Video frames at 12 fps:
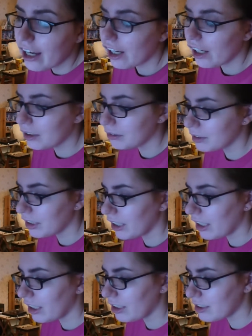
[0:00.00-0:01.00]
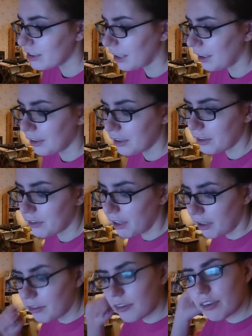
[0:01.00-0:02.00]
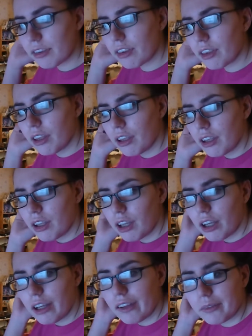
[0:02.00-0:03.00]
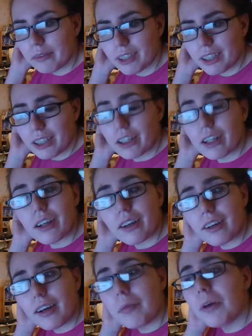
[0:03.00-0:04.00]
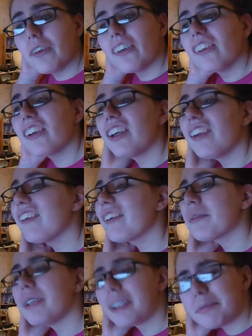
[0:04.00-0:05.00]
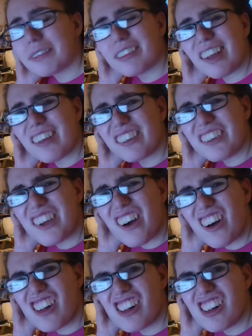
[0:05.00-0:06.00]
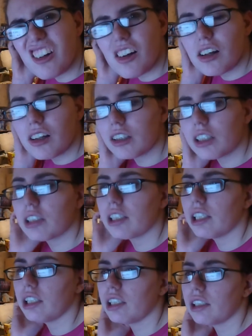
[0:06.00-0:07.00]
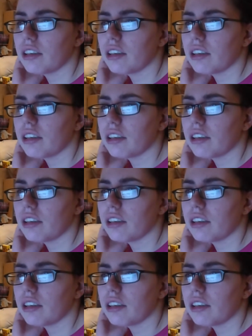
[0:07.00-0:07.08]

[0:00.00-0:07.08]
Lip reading: Today is Saturday the 10th, and I'm also sorry this week's been rather dull. It's like